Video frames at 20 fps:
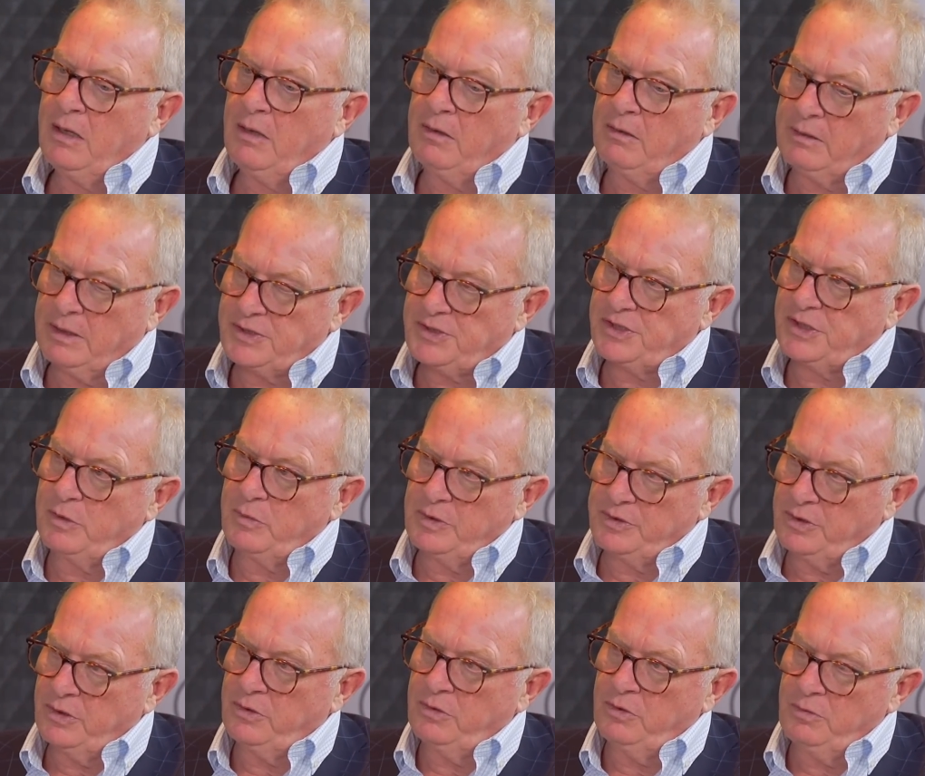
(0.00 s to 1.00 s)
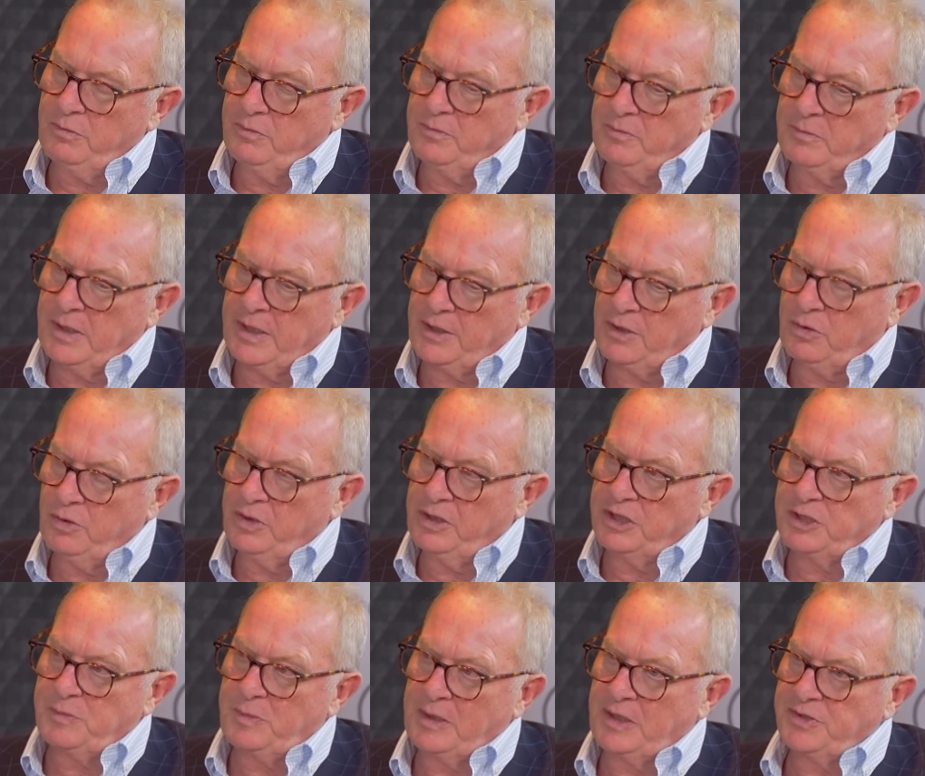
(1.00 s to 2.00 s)
Let's see what the new mining code
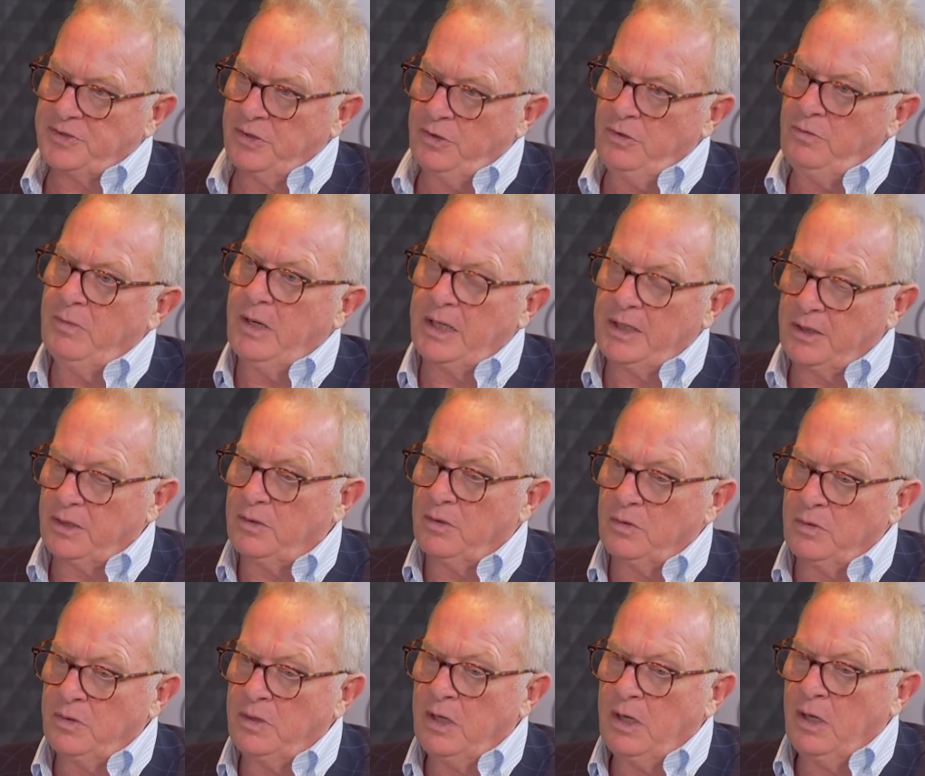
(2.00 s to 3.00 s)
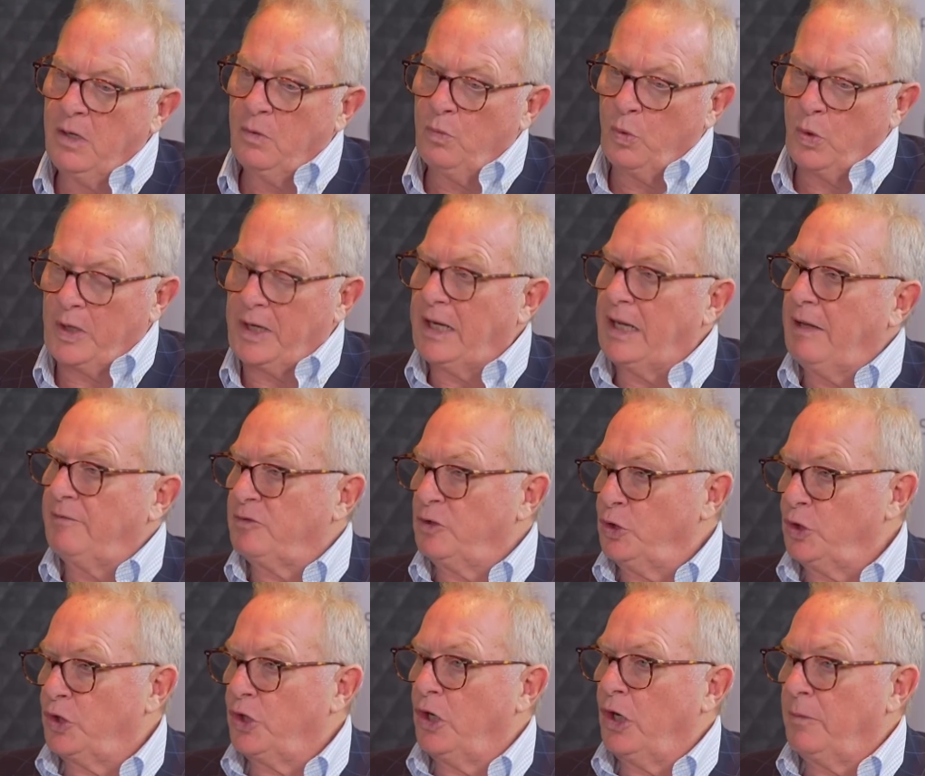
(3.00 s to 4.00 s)
is, because the new mining code, we're going to have to
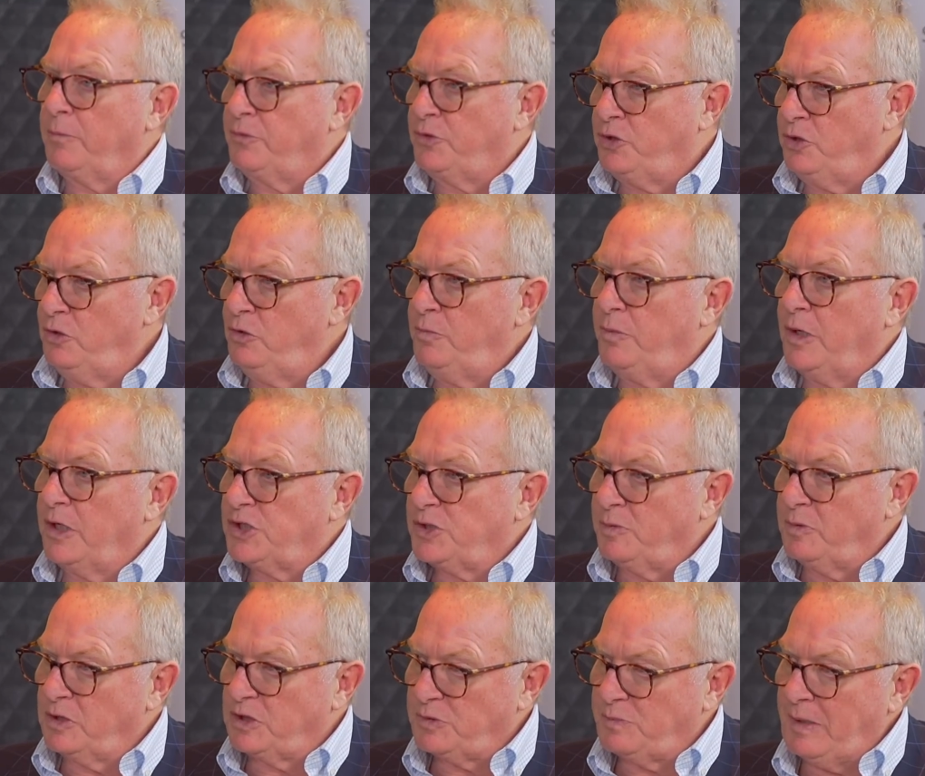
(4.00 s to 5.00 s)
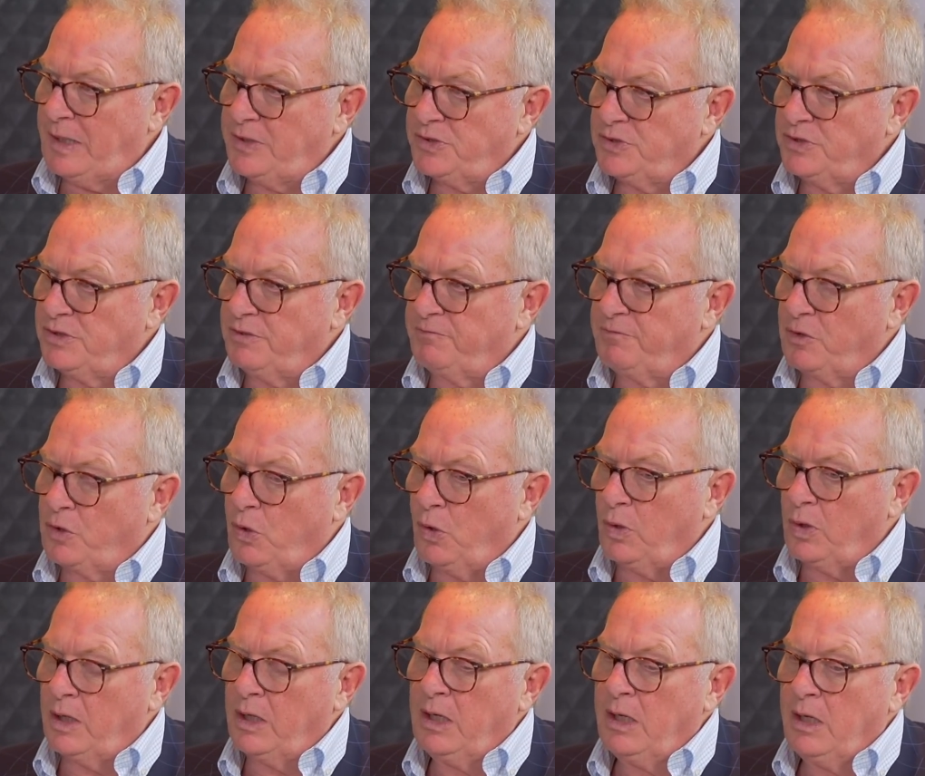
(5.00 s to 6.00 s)
look at our two possible expansions at
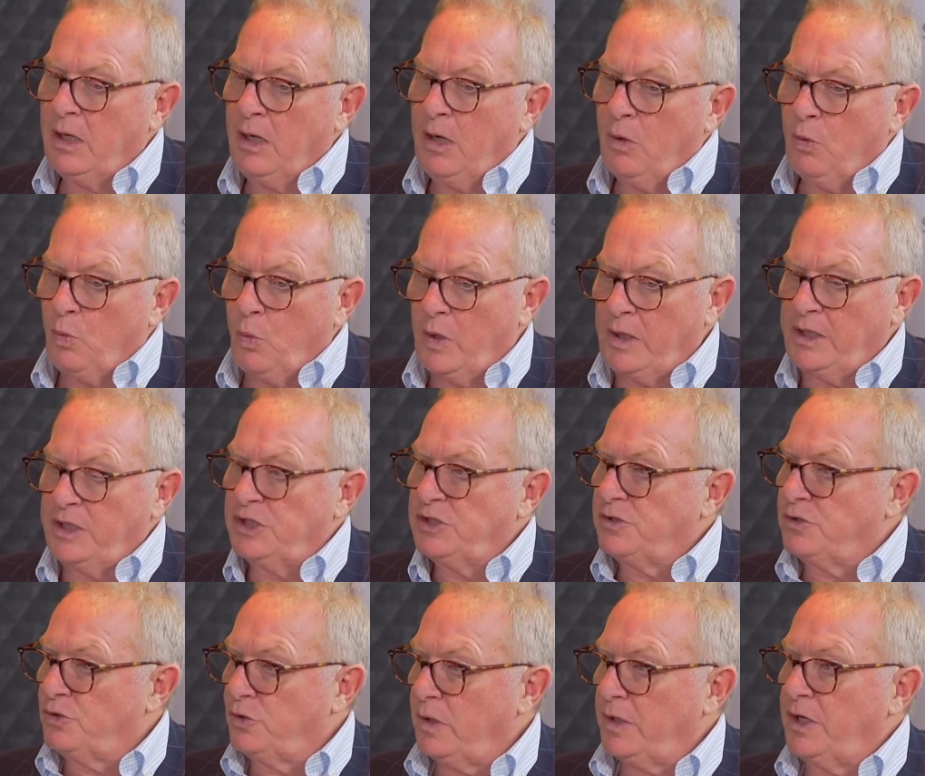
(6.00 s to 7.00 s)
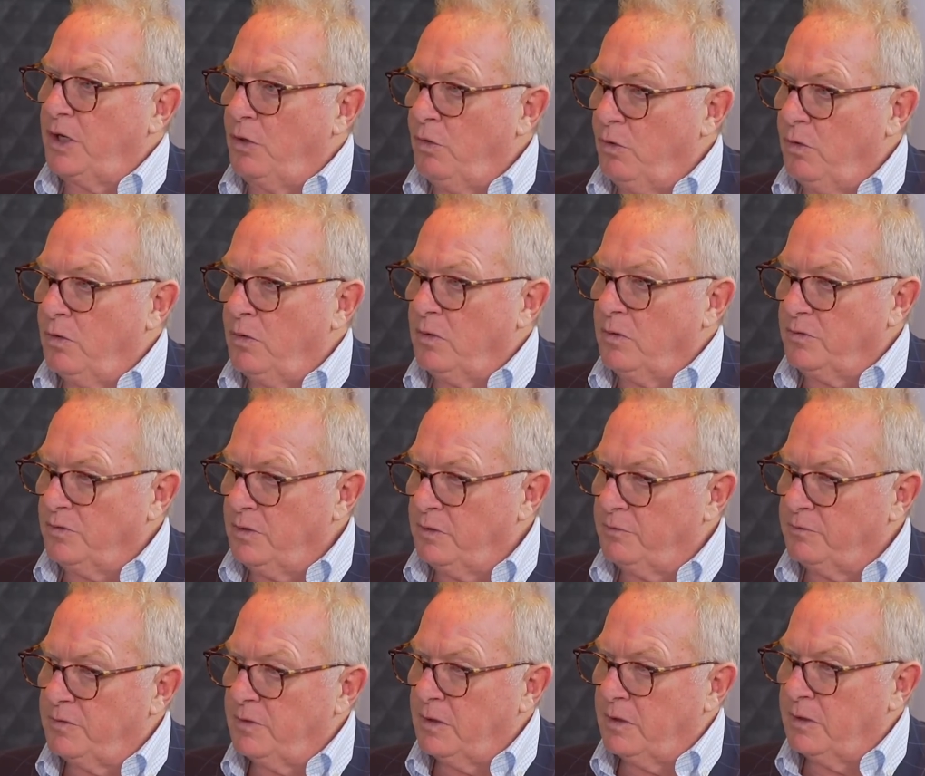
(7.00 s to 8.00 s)
Fekola. One is trucking ore,
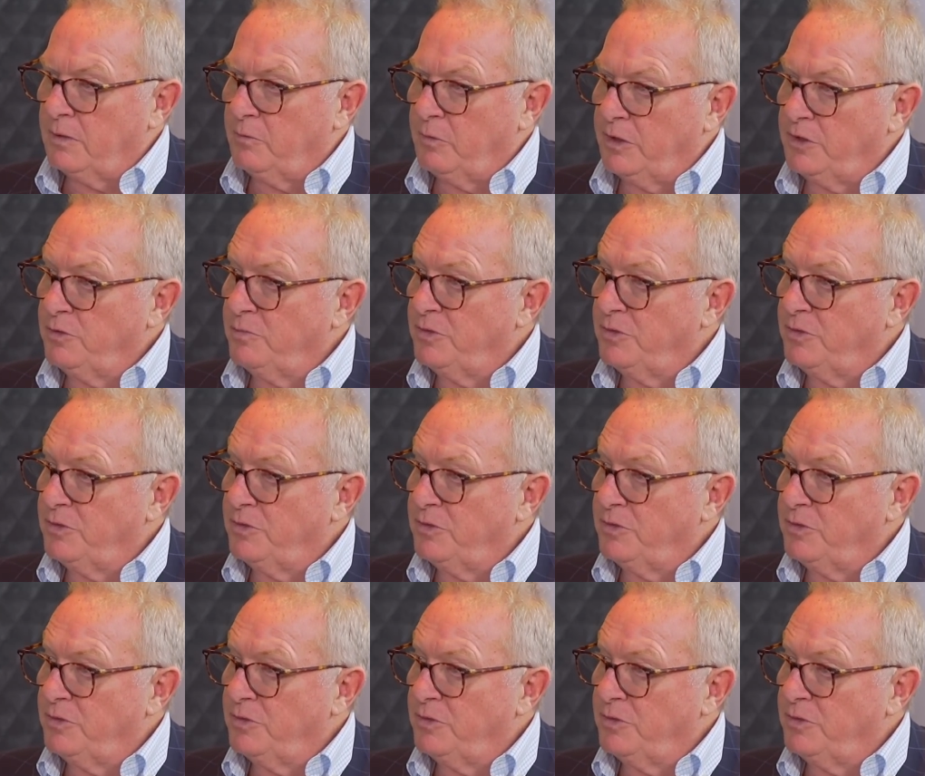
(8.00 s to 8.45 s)
weathered